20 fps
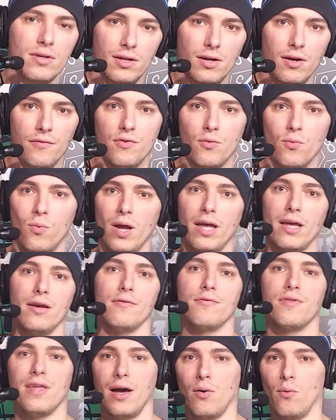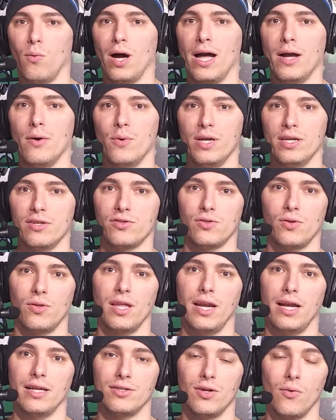of the way of that Y Wing so
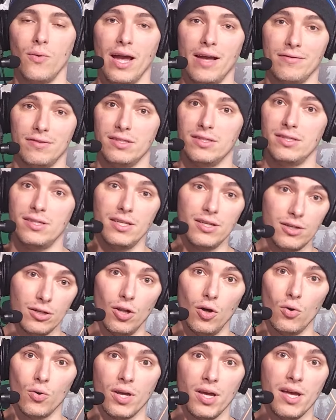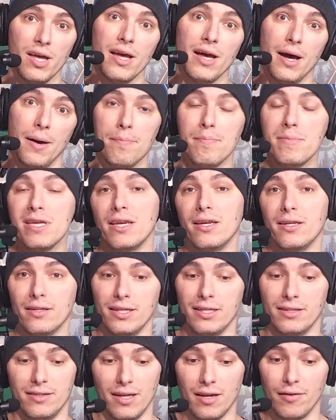that I don't have to decloak
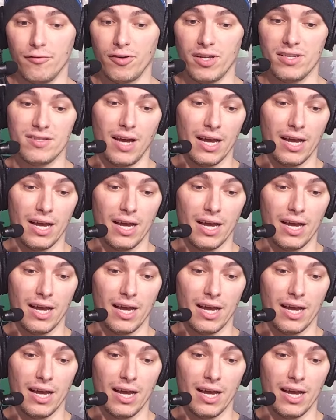immediately at the end phase.